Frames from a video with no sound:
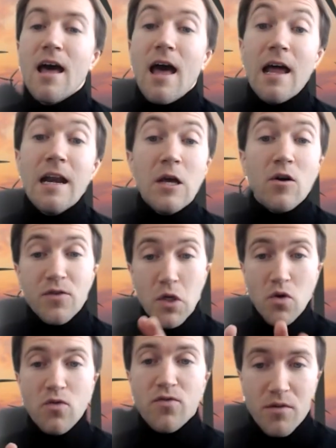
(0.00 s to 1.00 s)
any of
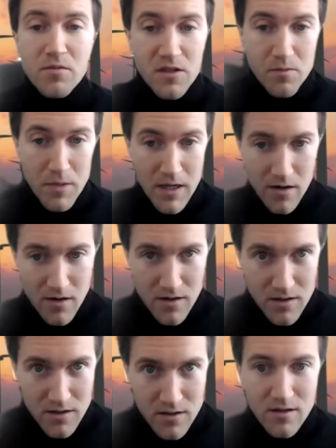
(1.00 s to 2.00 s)
you from the
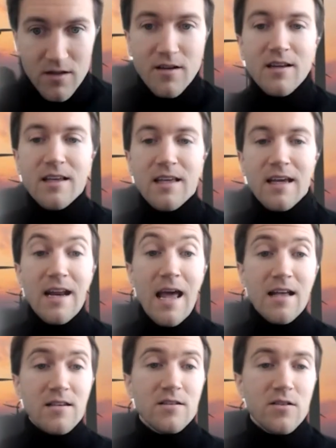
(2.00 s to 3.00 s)
speakers can
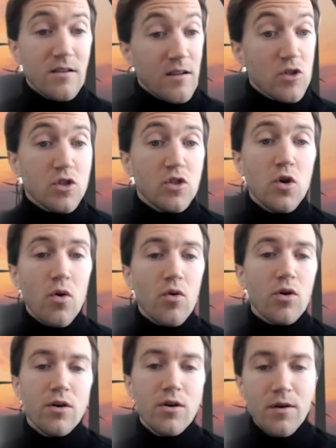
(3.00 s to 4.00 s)
answer. There's no
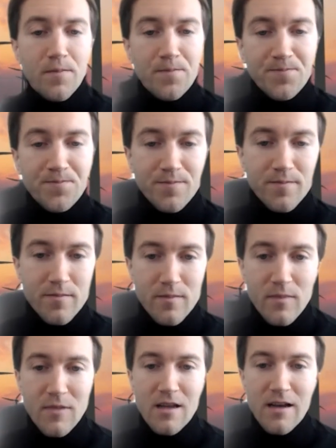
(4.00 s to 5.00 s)
order.
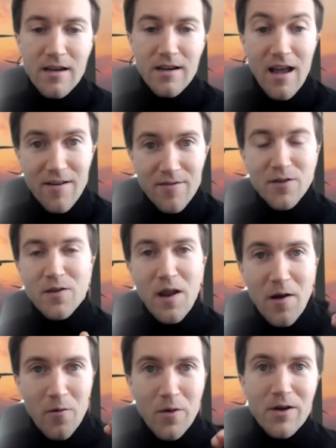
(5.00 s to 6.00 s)
And after
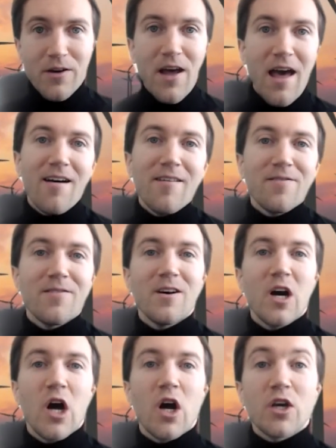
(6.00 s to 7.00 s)
that, we're gonna have
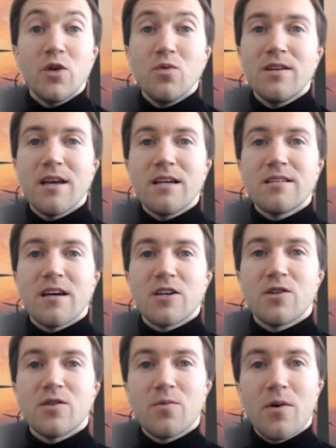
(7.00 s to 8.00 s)
a Q&A
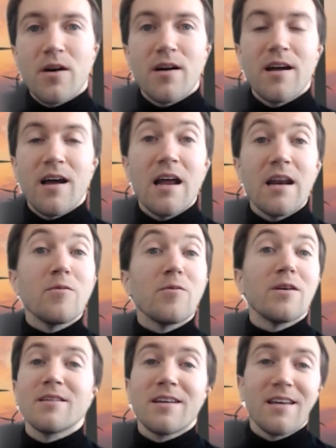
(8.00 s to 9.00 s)
session where
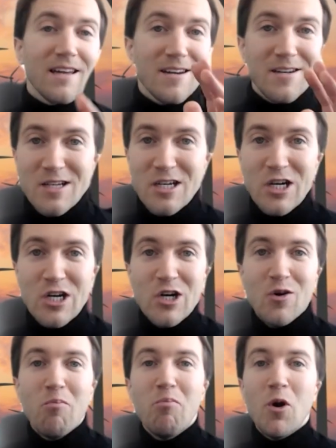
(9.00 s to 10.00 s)
anyone can
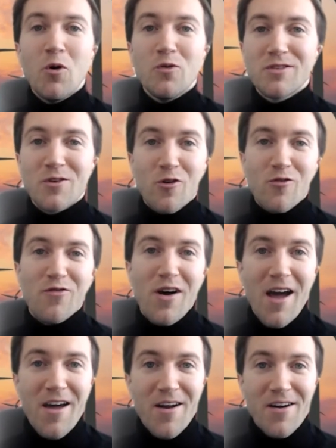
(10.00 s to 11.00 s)
pose or
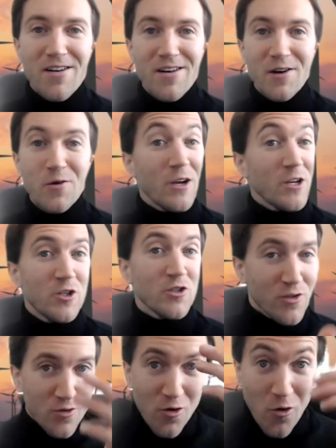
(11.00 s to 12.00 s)
fire a
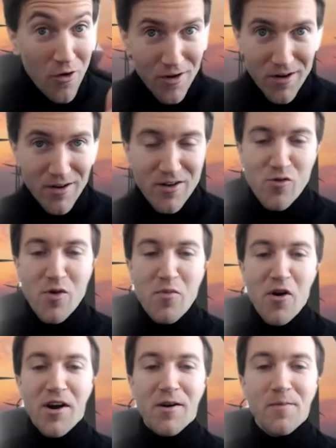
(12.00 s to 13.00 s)
question or a
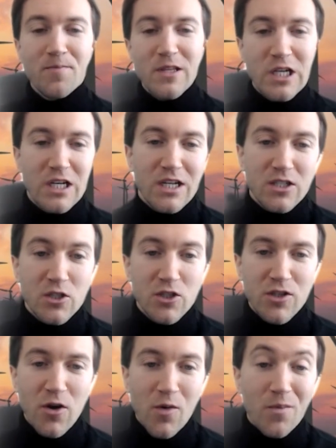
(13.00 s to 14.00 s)
remark.
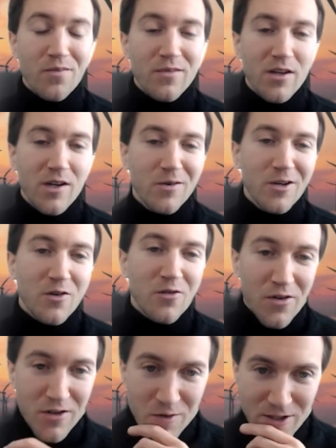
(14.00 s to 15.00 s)
So here we go,
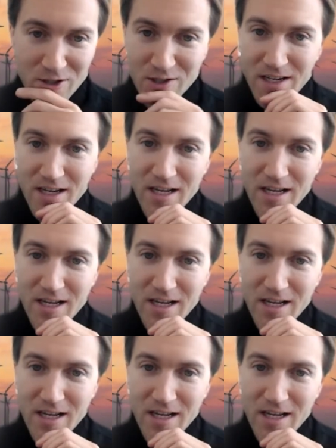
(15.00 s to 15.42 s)
first question.